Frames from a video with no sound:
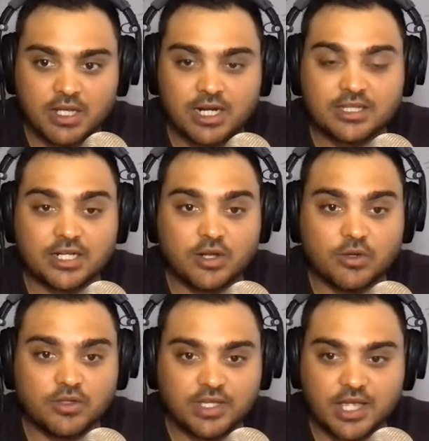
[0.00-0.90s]
Click that
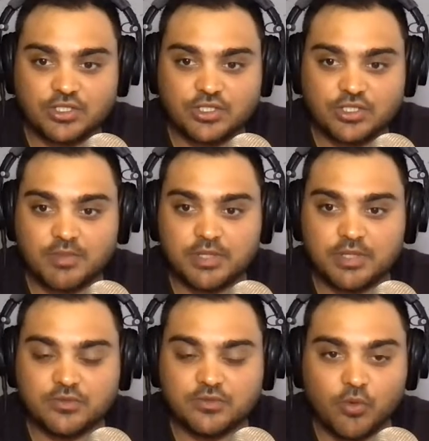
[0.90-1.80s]
notification bell,
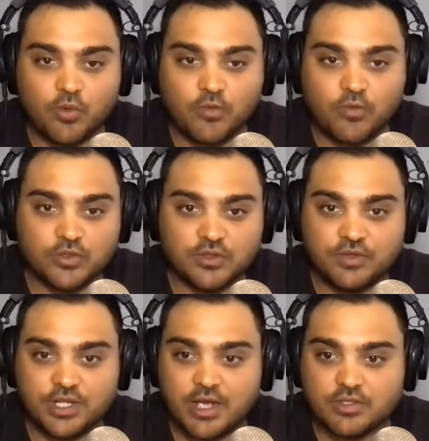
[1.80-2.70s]
please, for all future
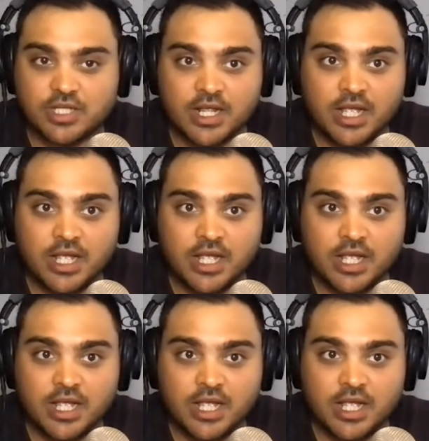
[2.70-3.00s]
videos.